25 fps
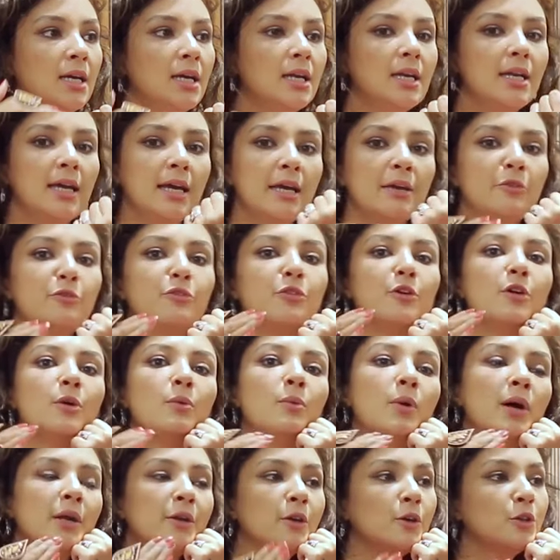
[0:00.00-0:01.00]
like for
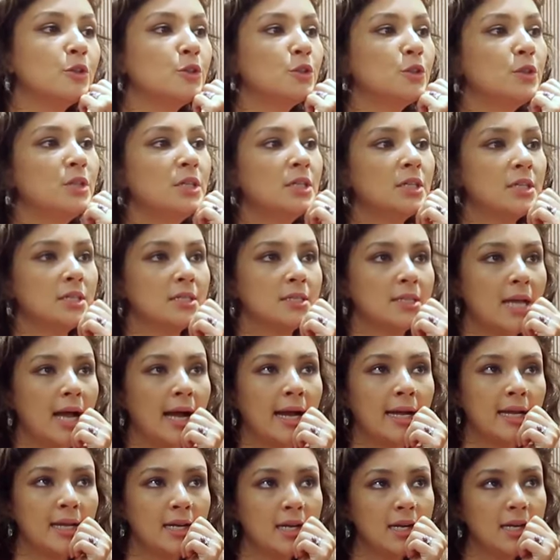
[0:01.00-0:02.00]
1 or 2 years.
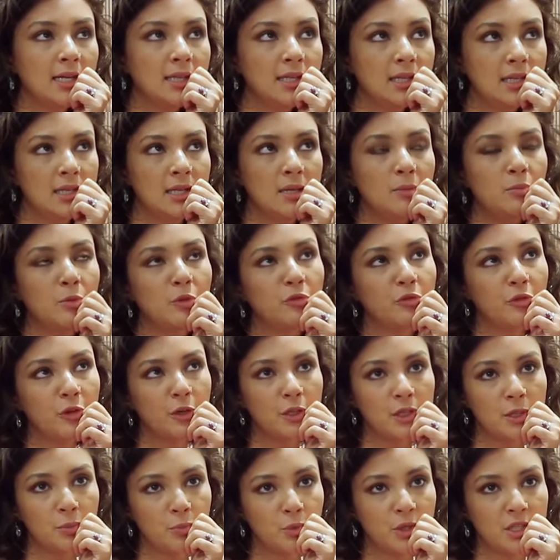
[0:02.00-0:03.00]
Agekar dine,
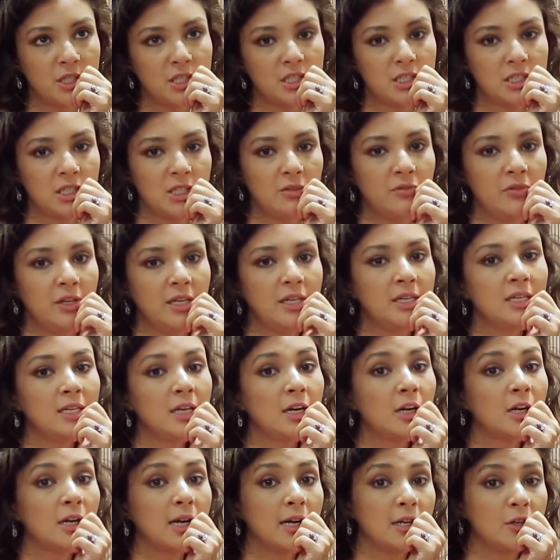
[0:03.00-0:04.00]
before the British
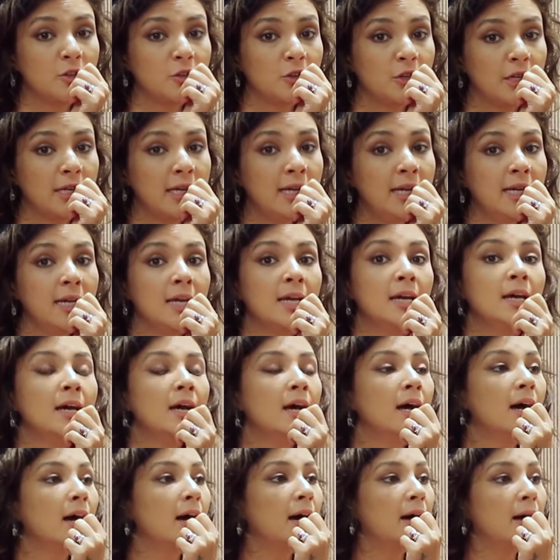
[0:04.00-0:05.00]
invaded our country,
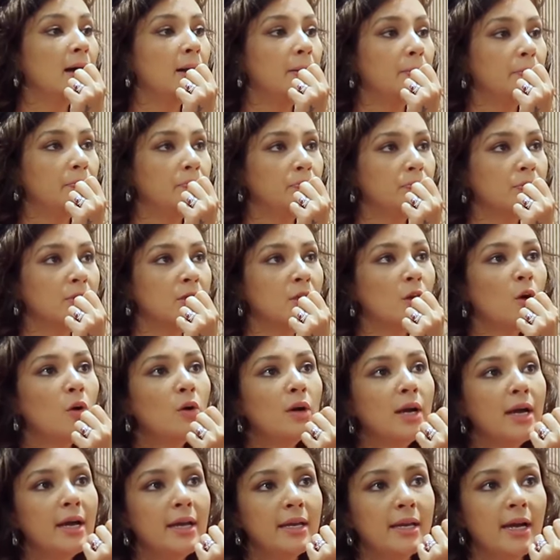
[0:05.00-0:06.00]

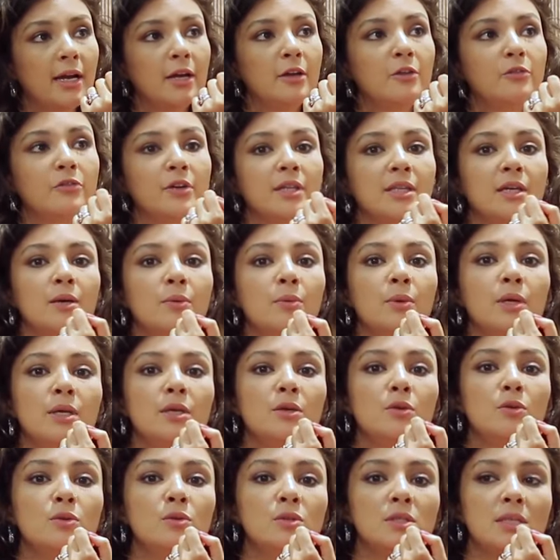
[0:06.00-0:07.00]
yoga and Ayurveda were
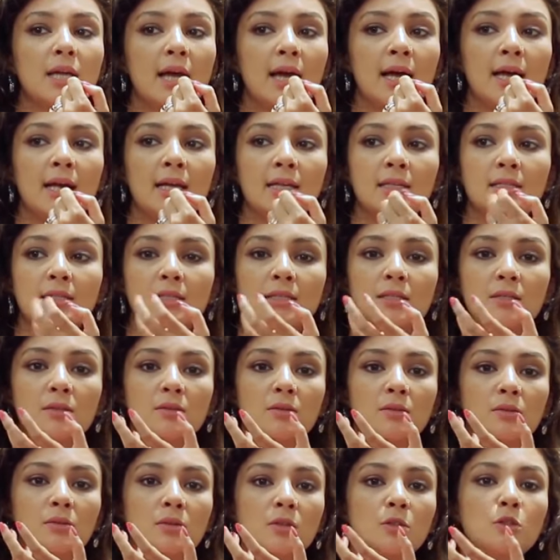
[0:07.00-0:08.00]
used
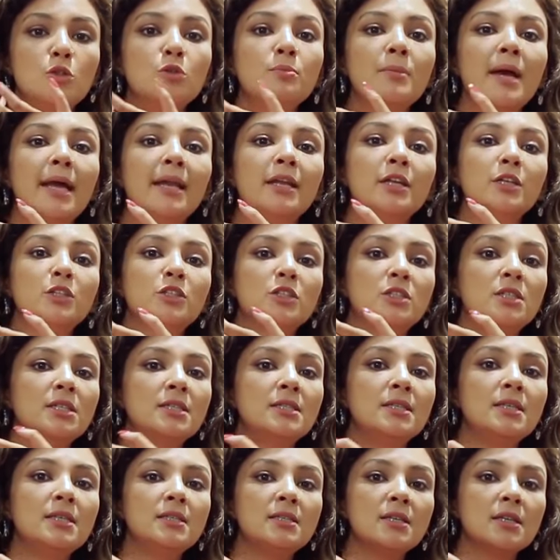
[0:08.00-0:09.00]
as to manage
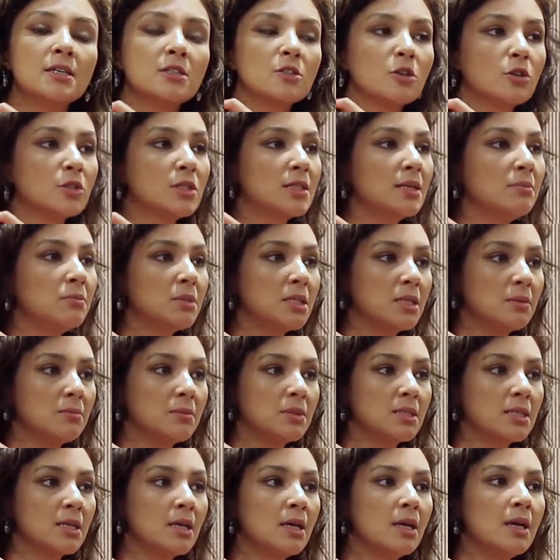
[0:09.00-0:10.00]
diseases or
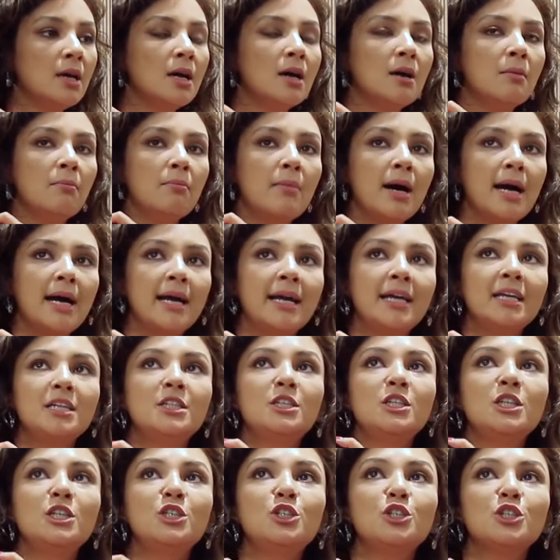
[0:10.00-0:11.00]
symptoms. My
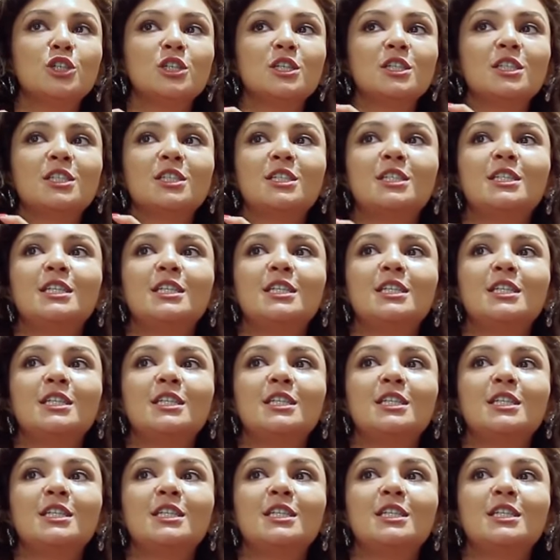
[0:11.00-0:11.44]
teacher,